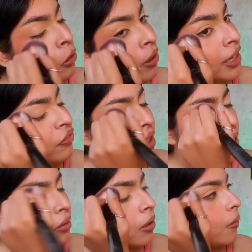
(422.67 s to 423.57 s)
You can
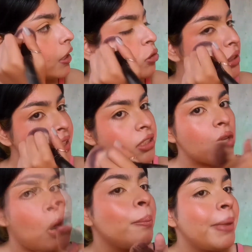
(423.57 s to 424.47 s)
even use this
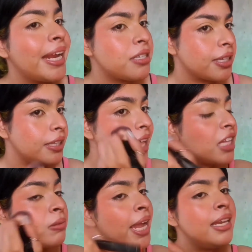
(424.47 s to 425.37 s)
on bare skin.
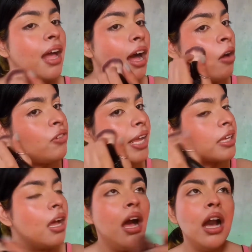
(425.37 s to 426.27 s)
That's why I love
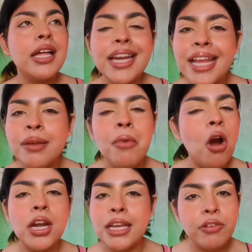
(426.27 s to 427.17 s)
like cream
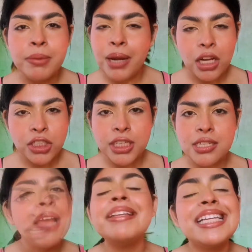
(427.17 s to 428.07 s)
or liquid blushes.
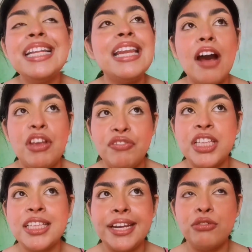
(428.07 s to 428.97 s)
I basically love
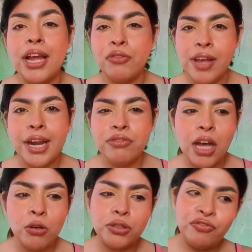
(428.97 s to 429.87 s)
everything that you can wear
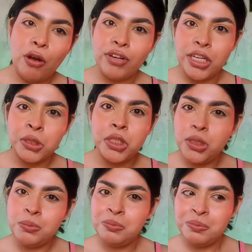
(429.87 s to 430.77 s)
without foundation.